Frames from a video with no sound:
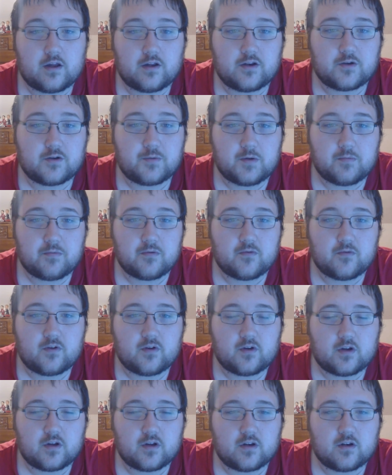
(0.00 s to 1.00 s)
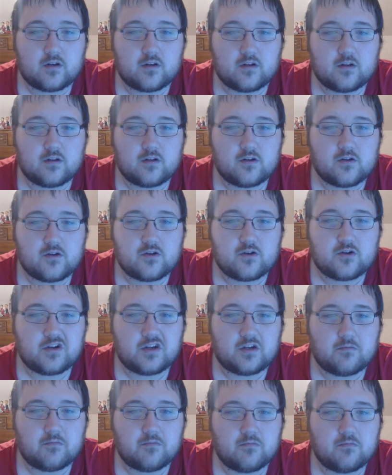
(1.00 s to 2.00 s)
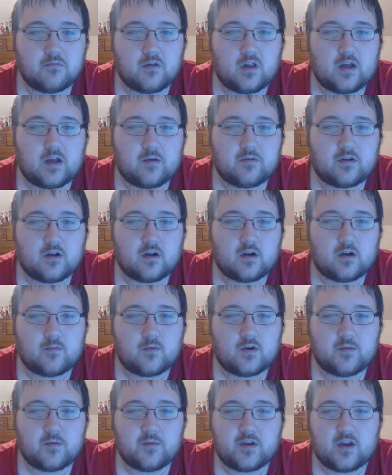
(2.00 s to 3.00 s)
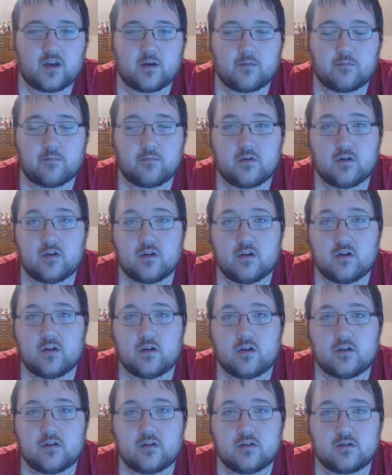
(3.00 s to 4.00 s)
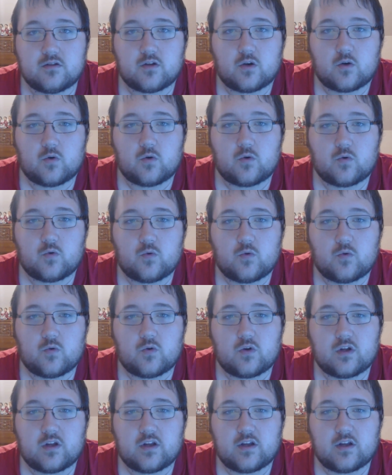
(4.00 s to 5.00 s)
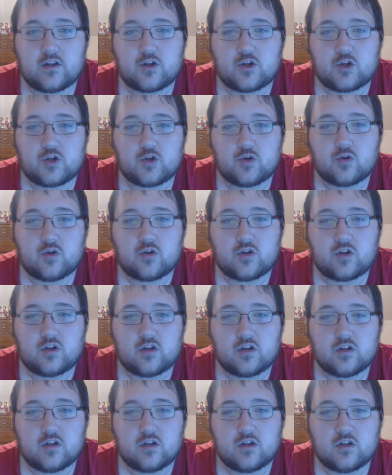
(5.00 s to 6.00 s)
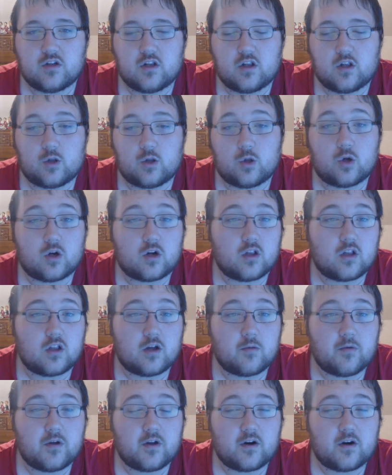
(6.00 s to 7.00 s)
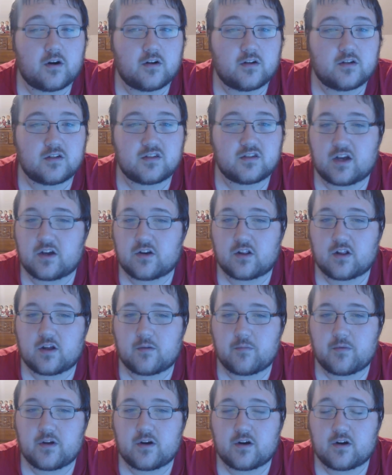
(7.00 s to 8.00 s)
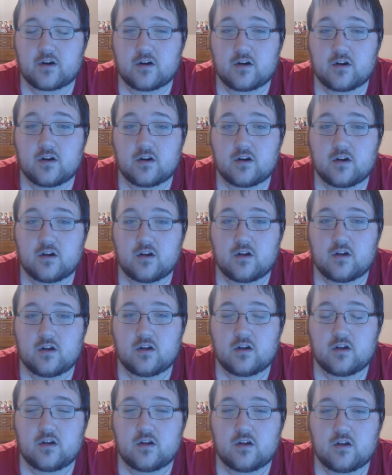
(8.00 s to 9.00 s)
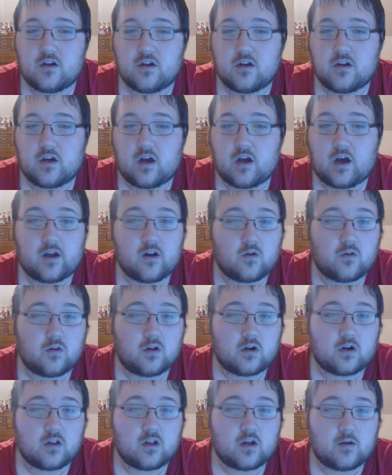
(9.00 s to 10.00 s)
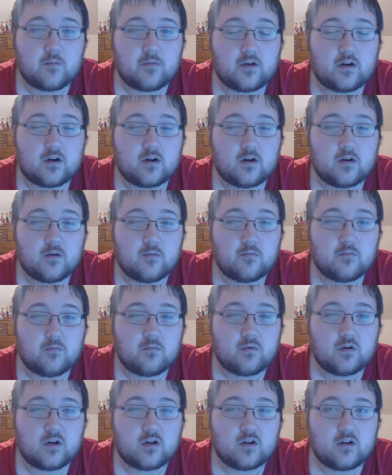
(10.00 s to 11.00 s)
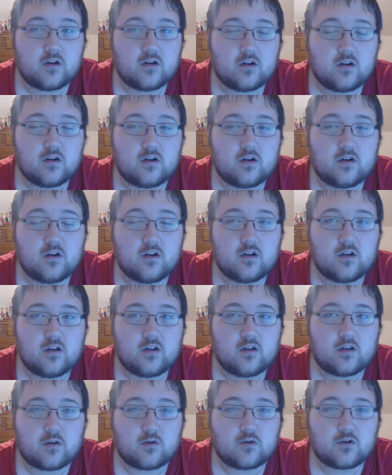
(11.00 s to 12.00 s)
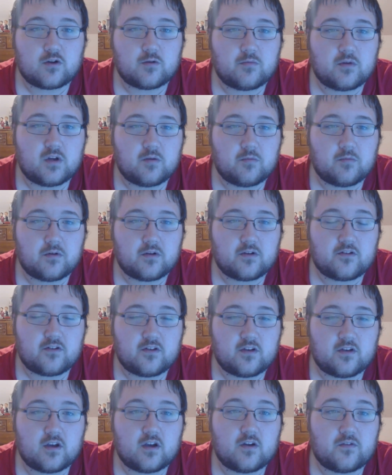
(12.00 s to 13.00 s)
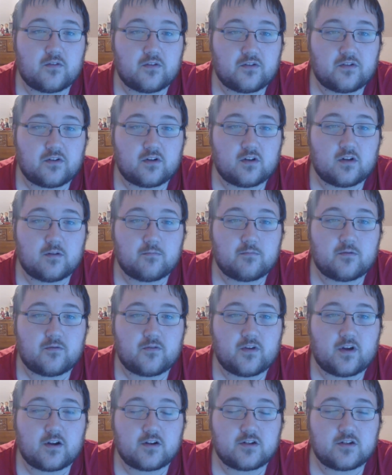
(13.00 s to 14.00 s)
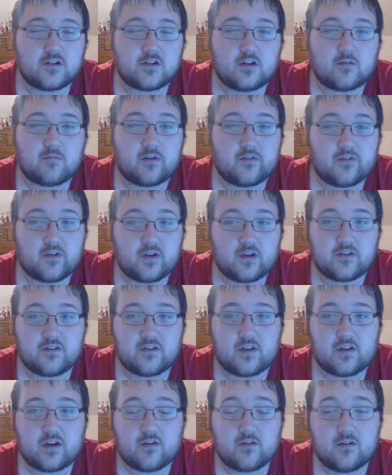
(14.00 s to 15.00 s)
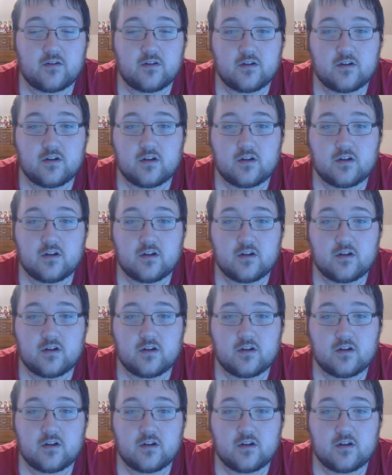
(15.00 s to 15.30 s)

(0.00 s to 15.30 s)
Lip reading: HP Pavilion cheap laptop webcam. So it should look a lot better, sound a lot better. I don't look a lot better, but you should be able to see every single imperfection on my face now.